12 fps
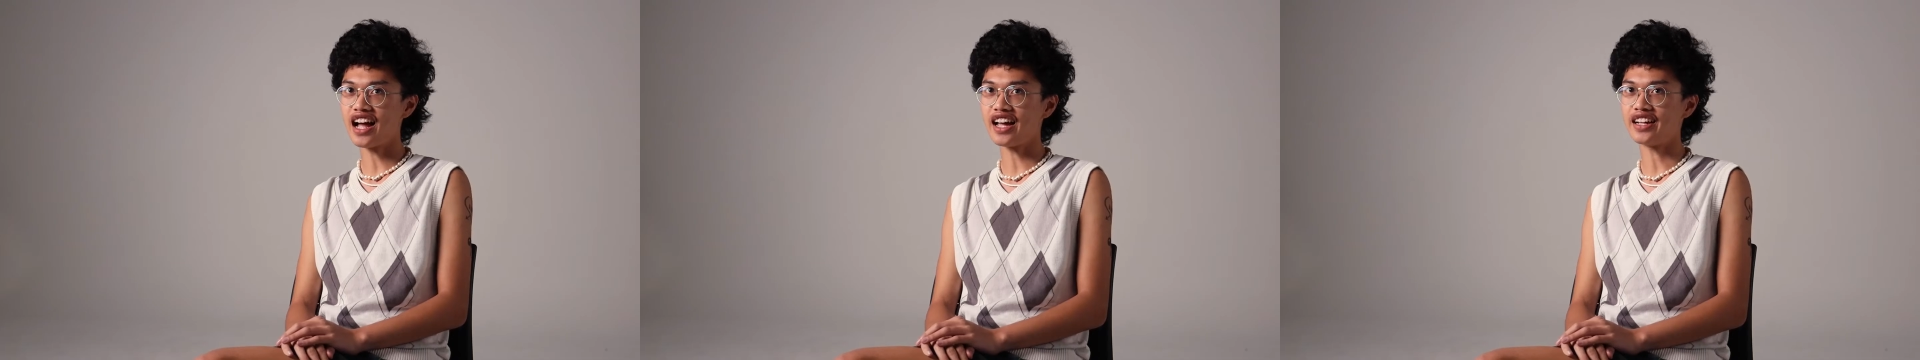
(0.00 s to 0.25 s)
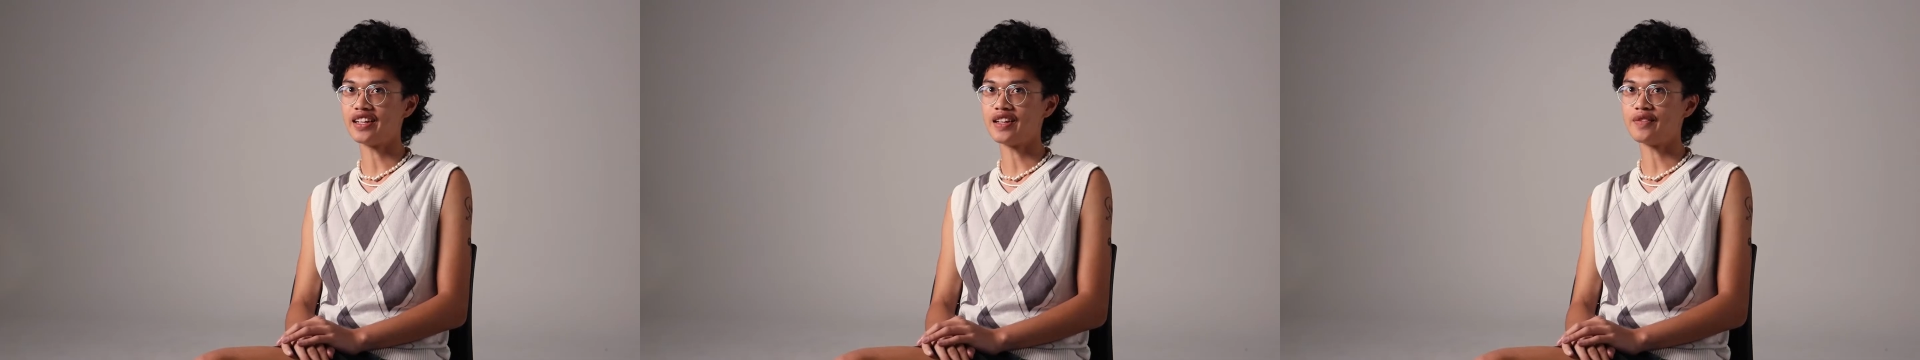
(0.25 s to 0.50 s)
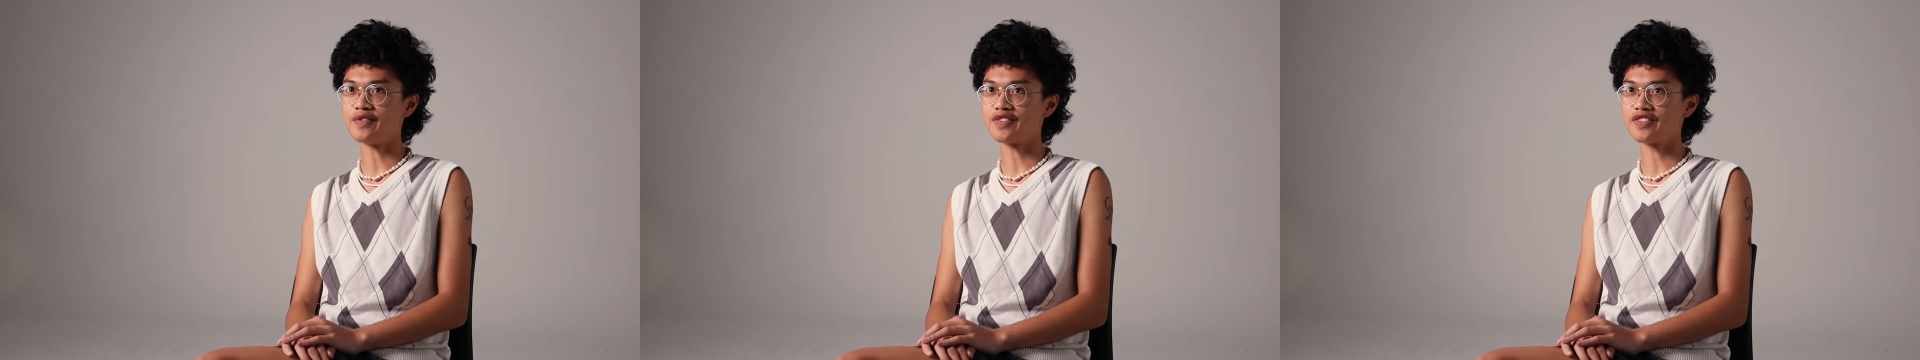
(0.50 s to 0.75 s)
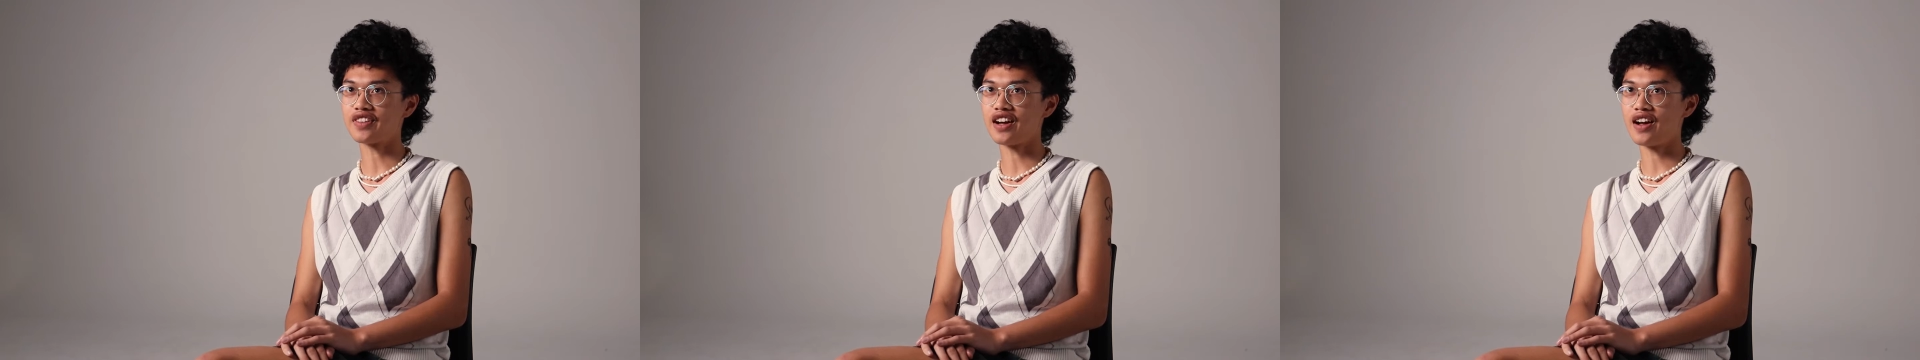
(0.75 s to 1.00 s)
I am
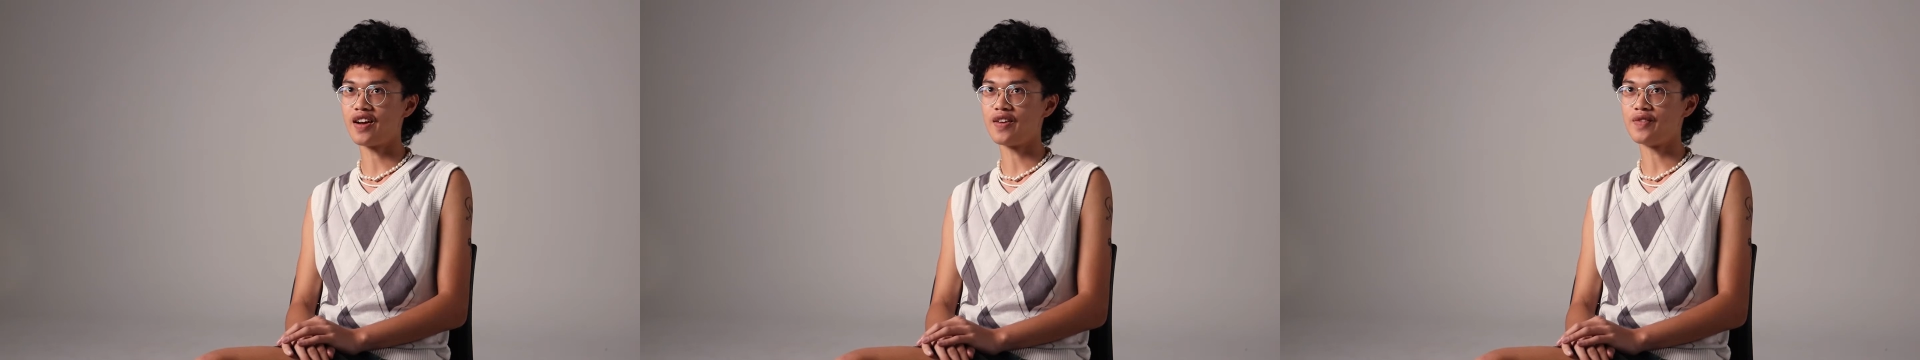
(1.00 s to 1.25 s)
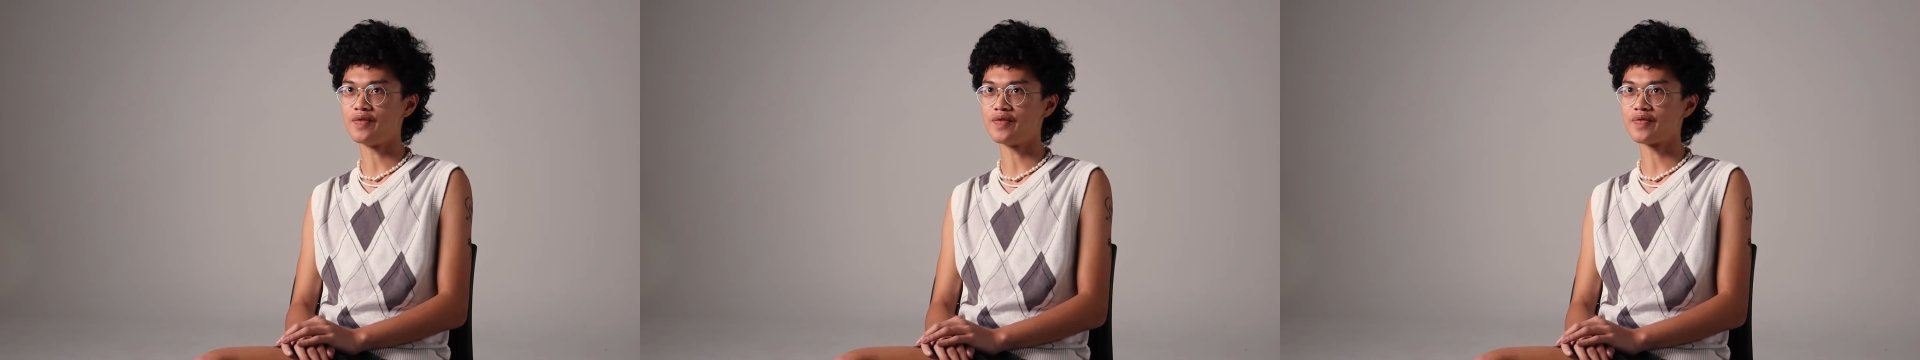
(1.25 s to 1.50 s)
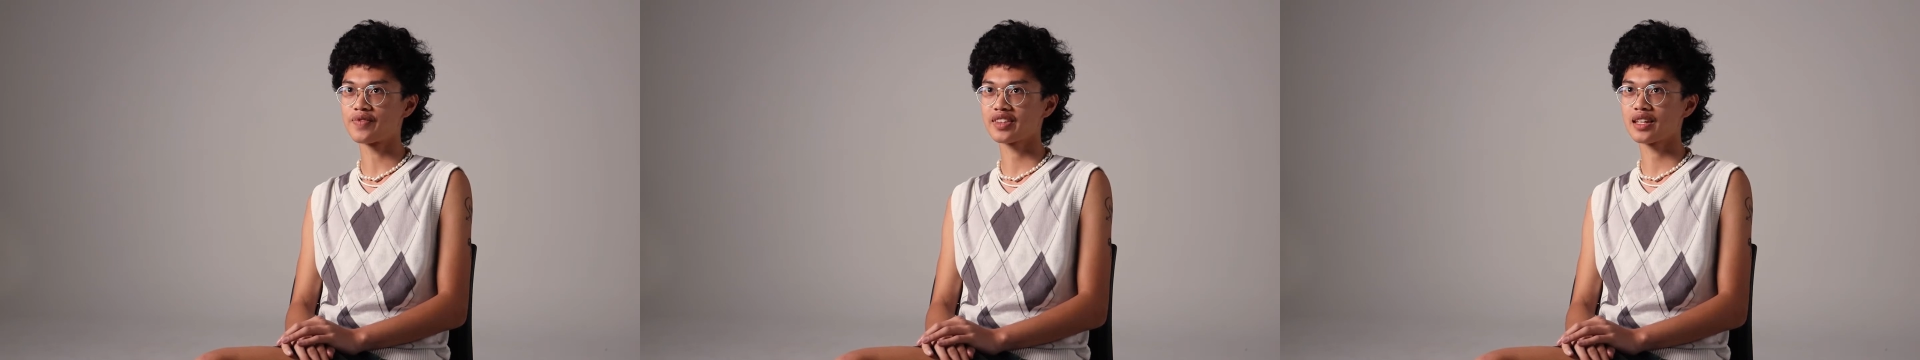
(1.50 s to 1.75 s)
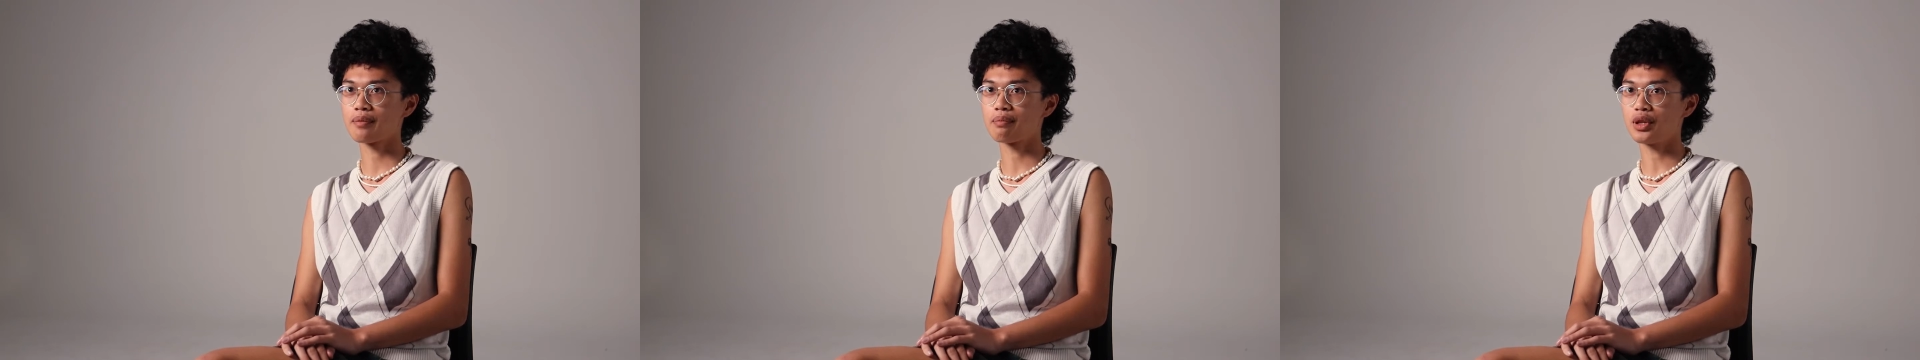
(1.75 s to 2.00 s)
from
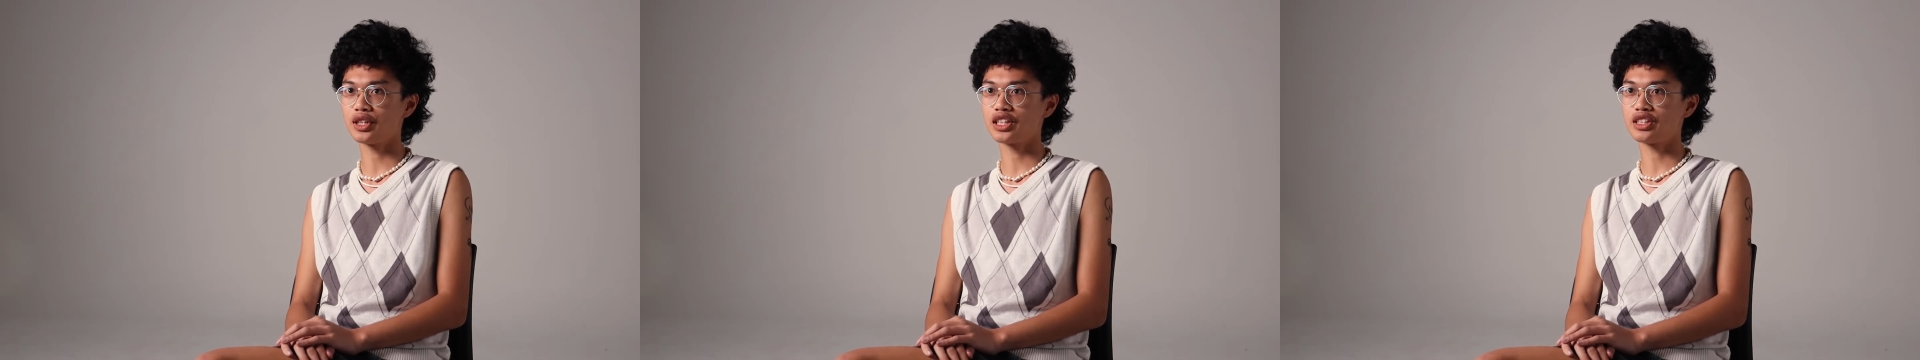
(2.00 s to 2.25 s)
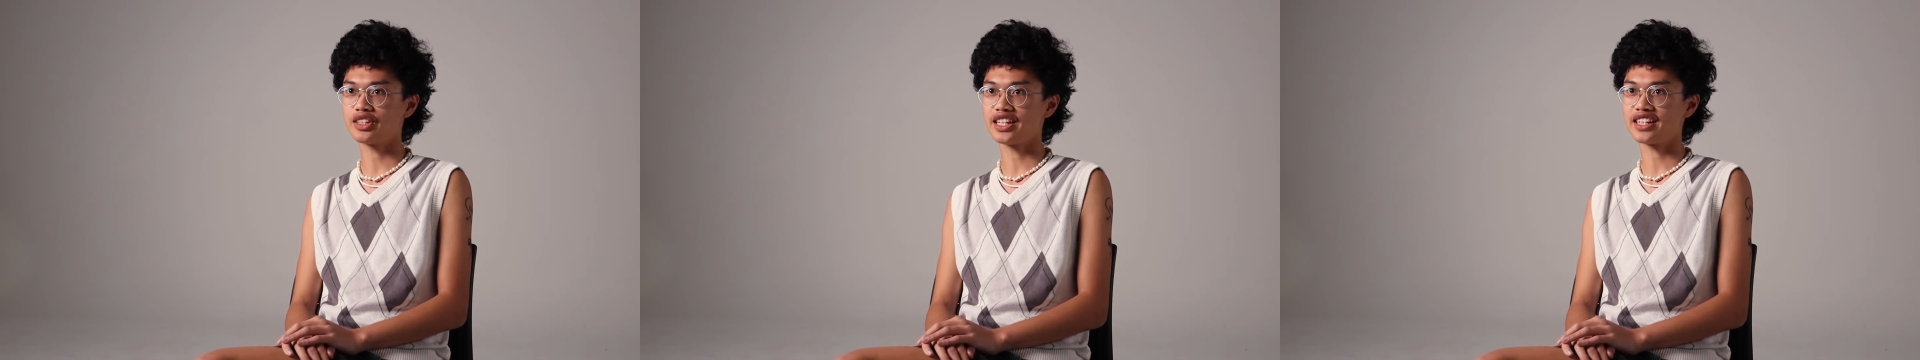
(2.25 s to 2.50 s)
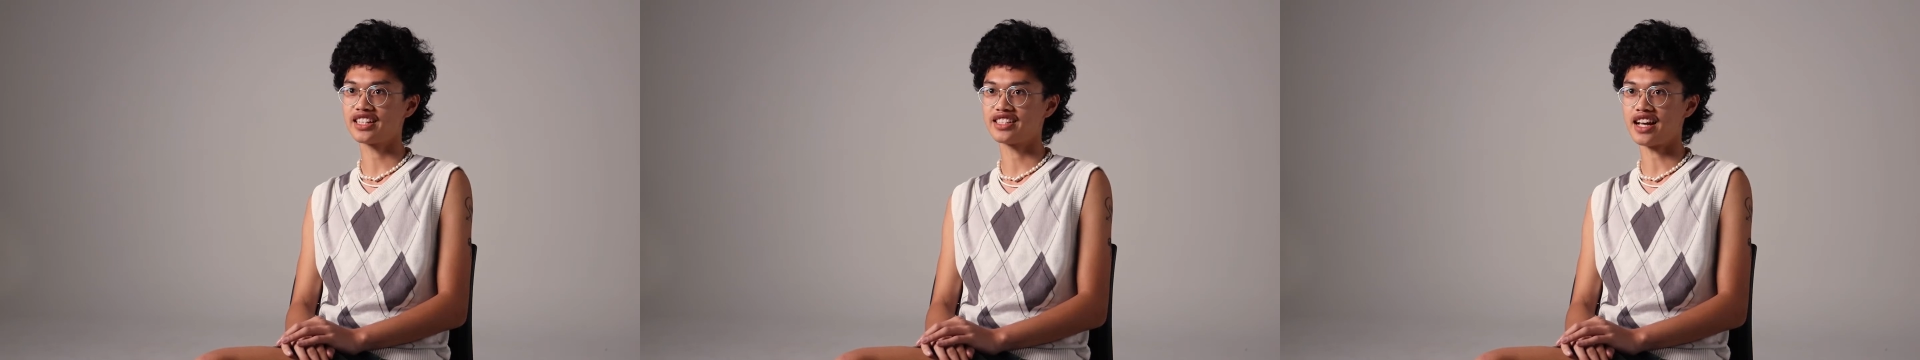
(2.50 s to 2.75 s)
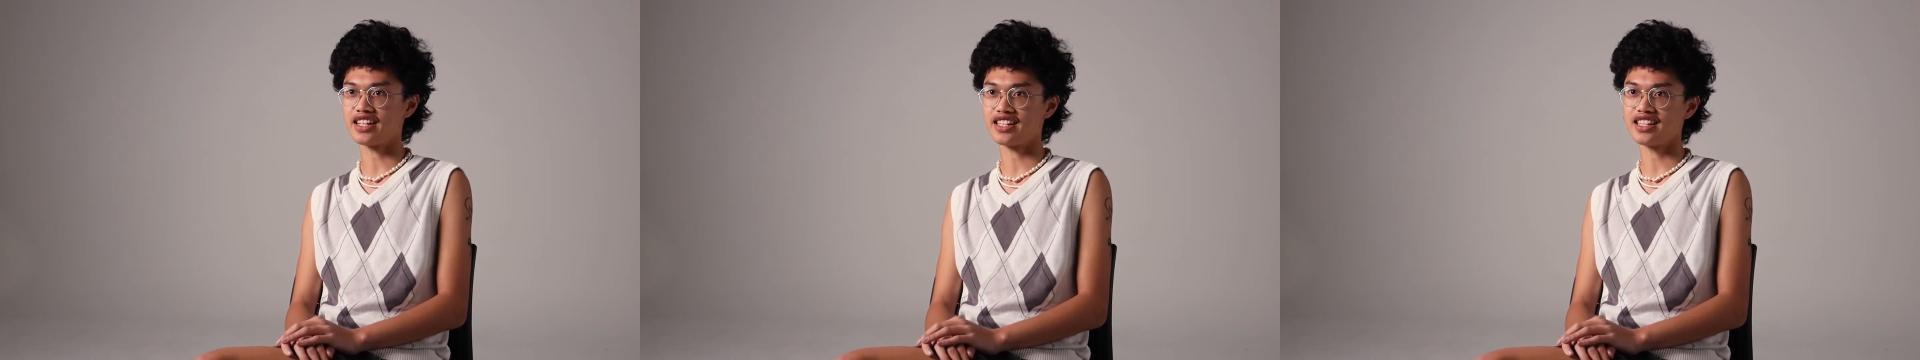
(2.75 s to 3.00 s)
Bowling Green,
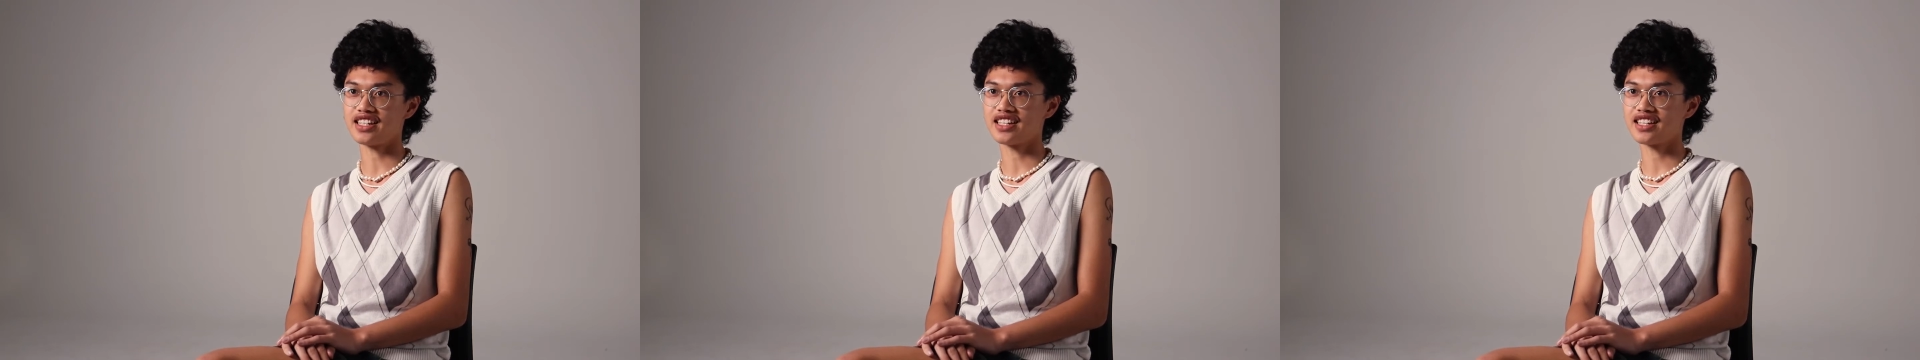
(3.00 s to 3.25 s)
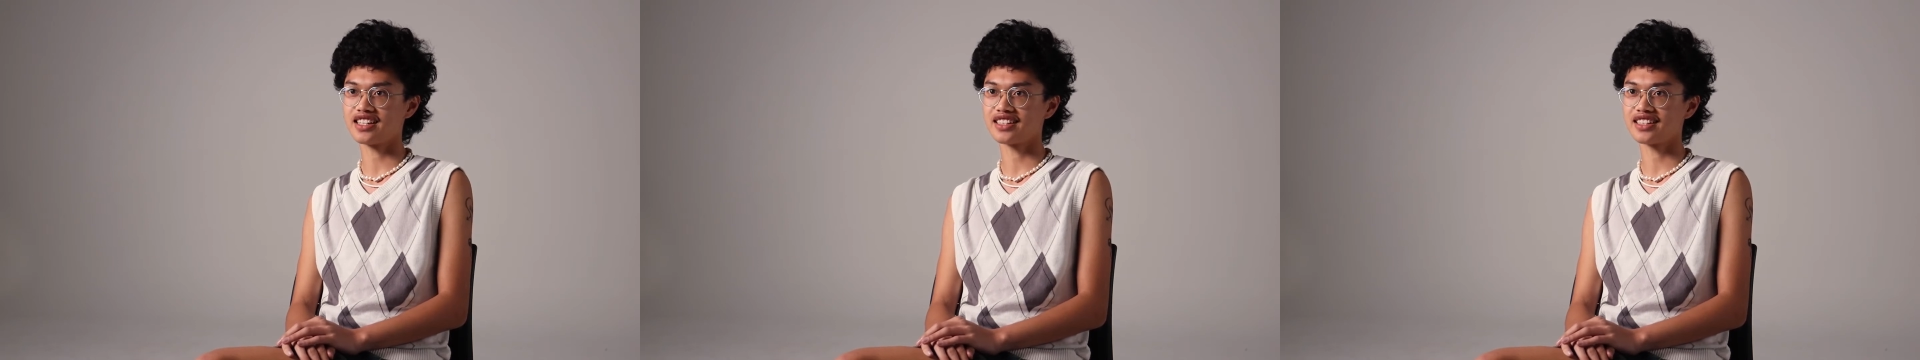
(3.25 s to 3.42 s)
Kentucky.